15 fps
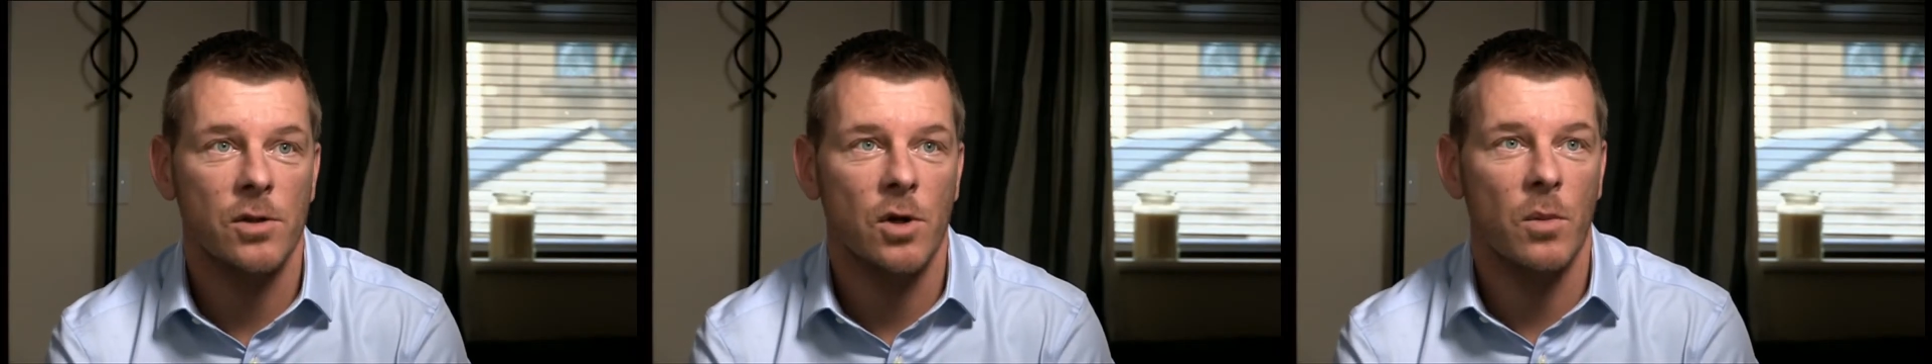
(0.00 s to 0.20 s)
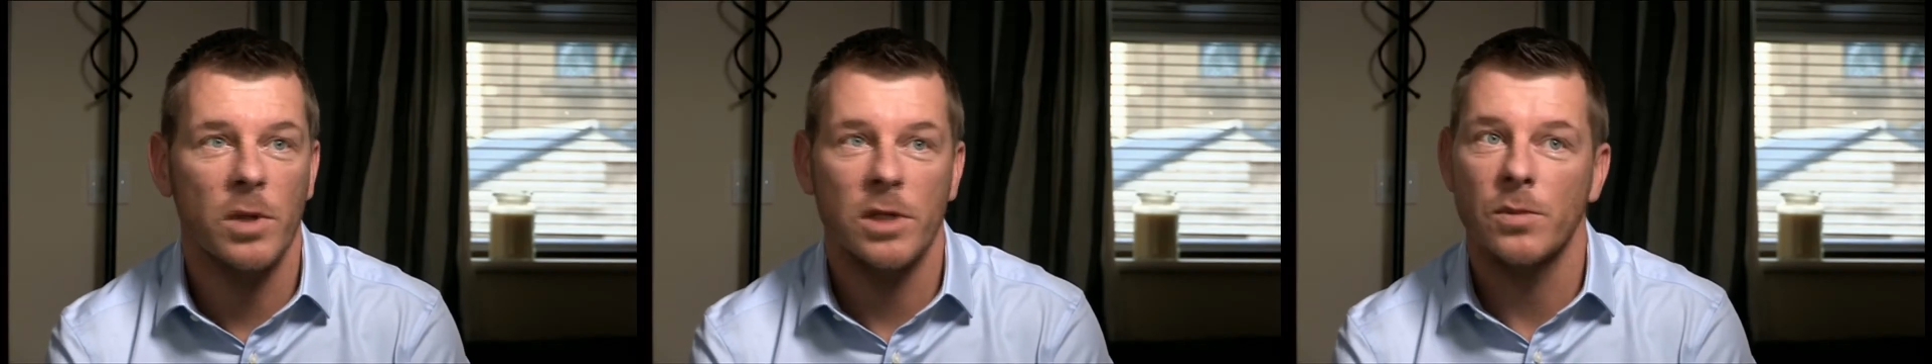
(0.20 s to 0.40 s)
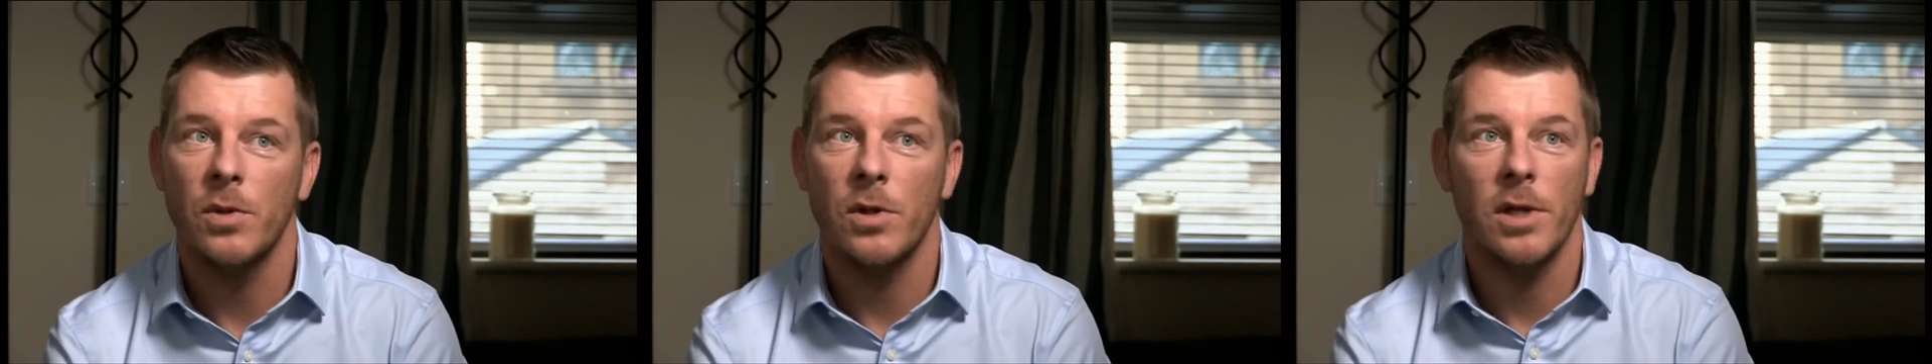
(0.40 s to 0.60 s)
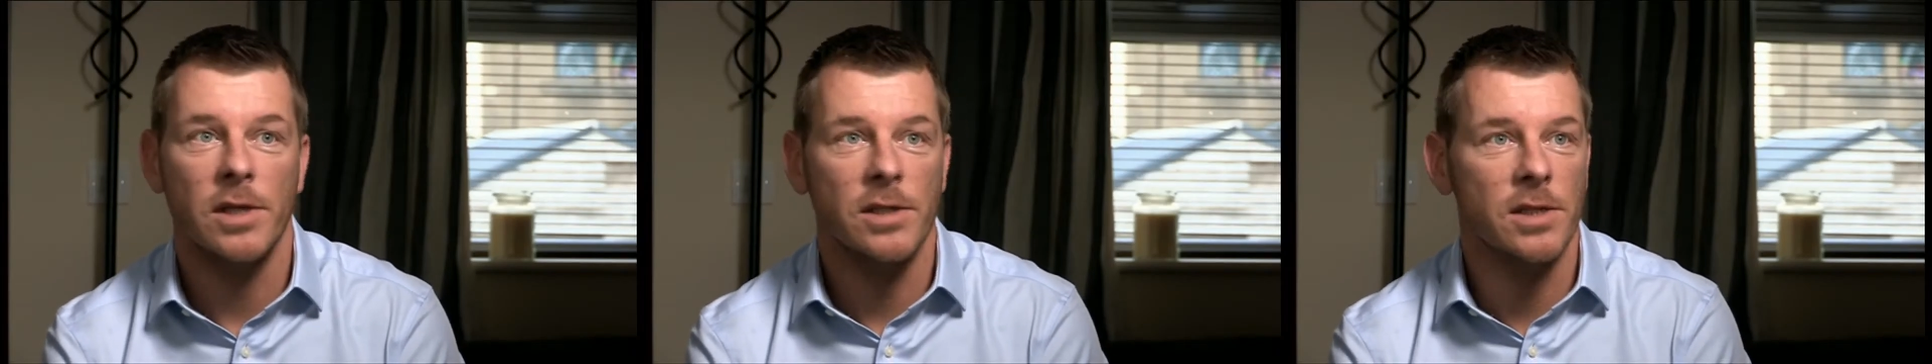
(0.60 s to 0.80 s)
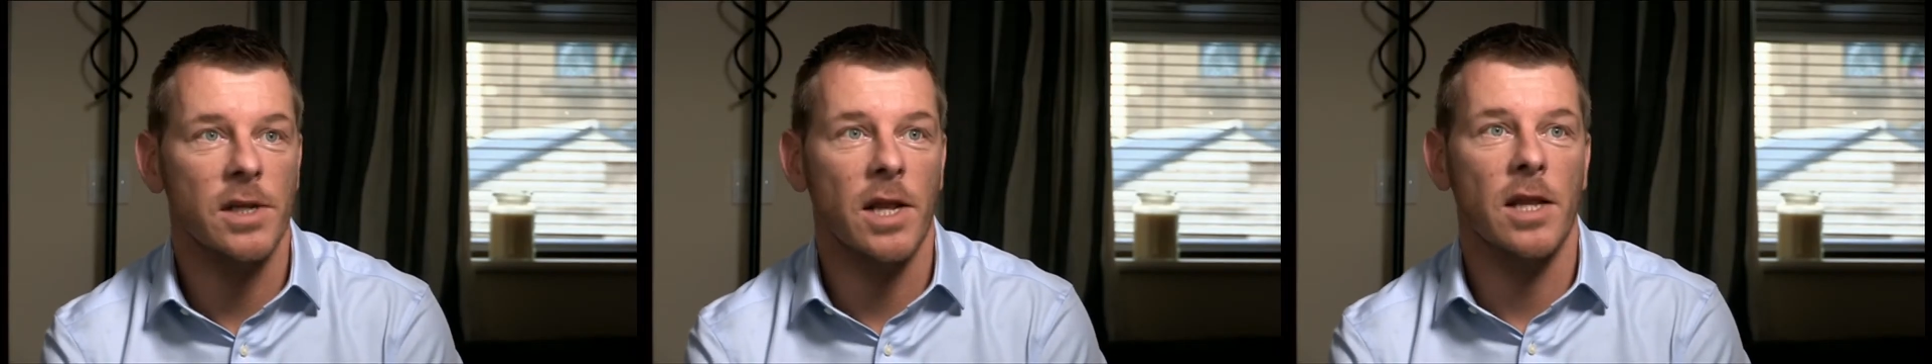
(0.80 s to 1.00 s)
nobody's
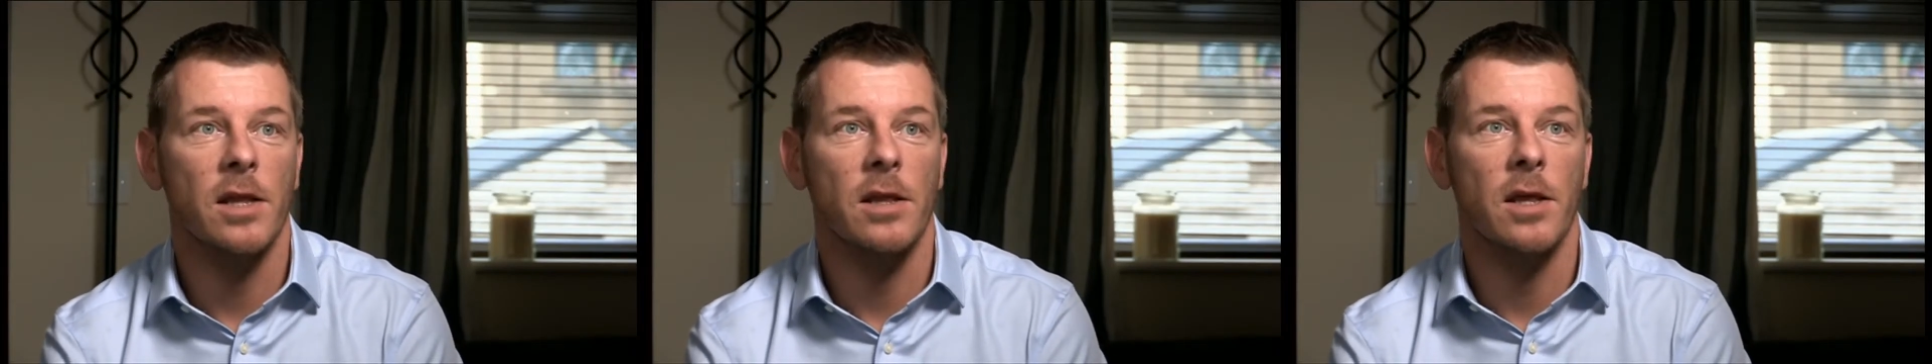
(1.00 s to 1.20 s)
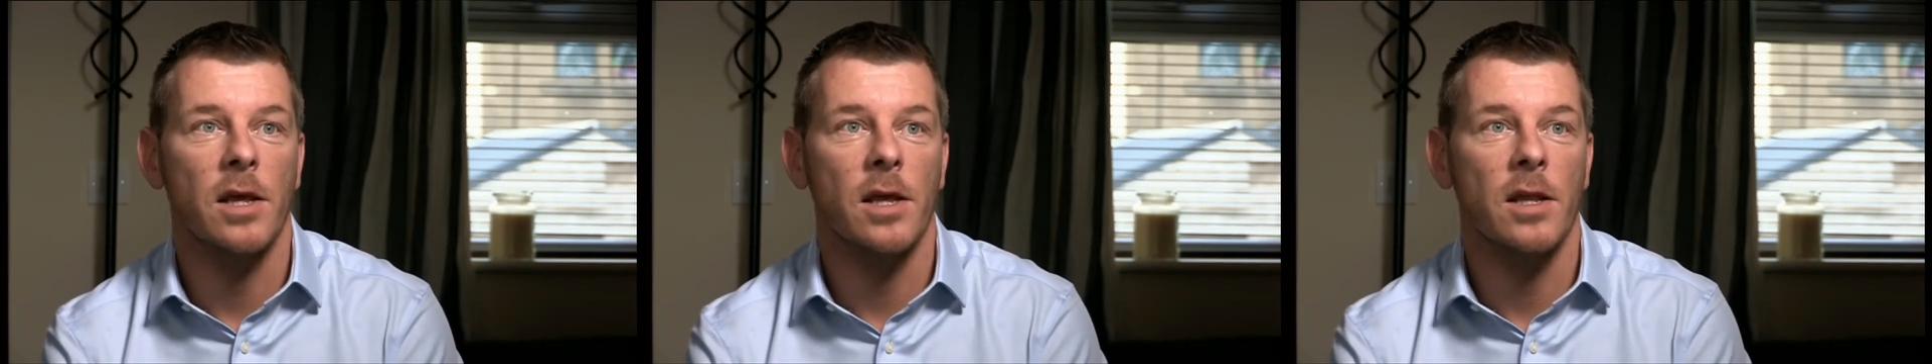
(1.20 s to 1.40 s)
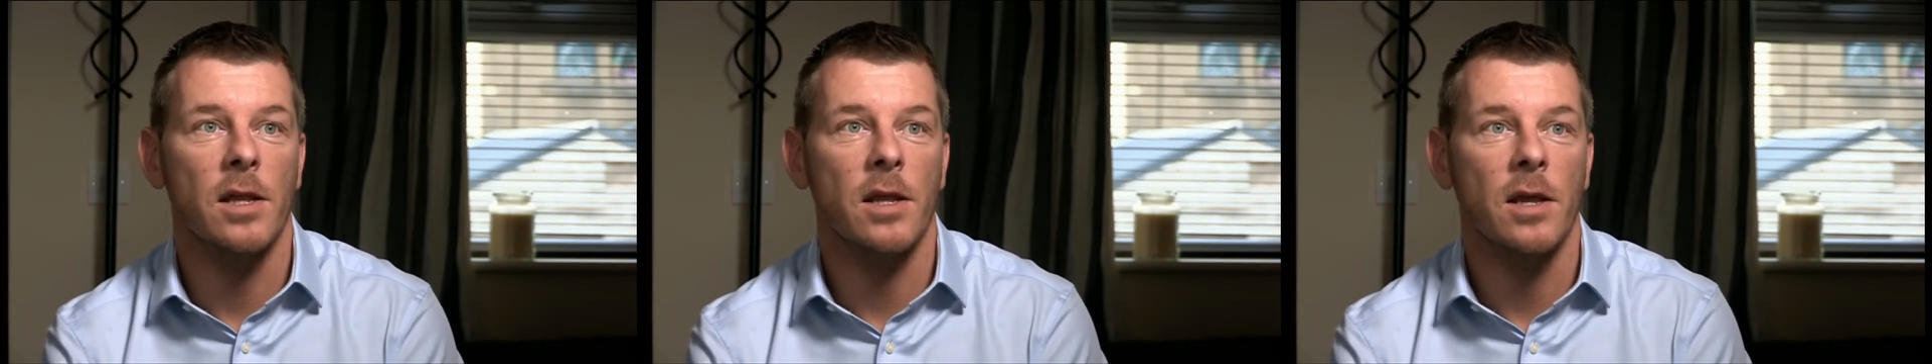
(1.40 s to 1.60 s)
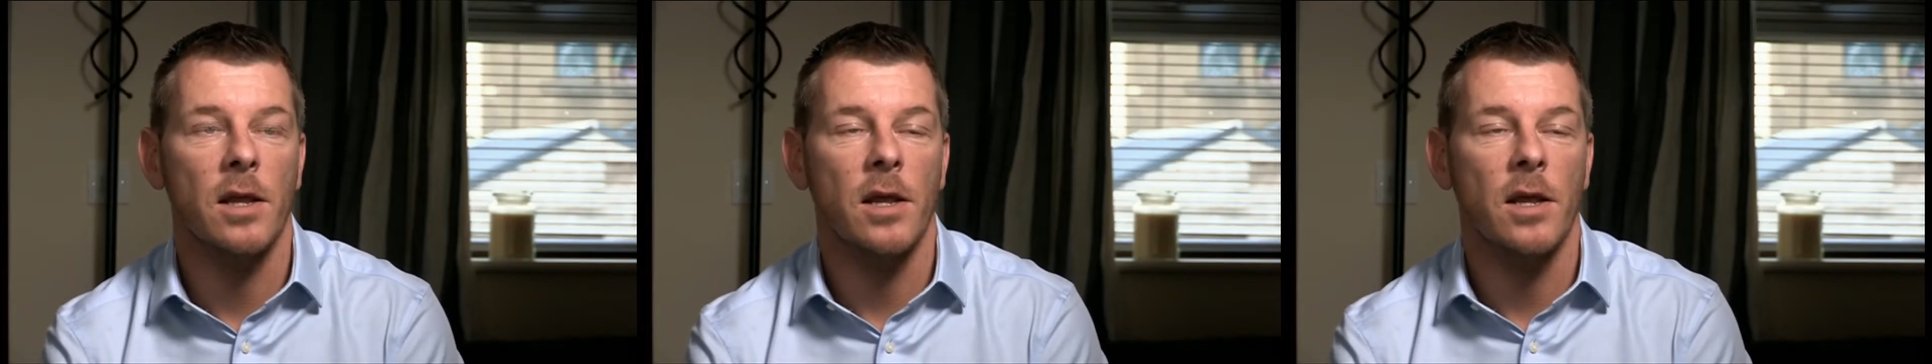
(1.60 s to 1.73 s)
policing anything,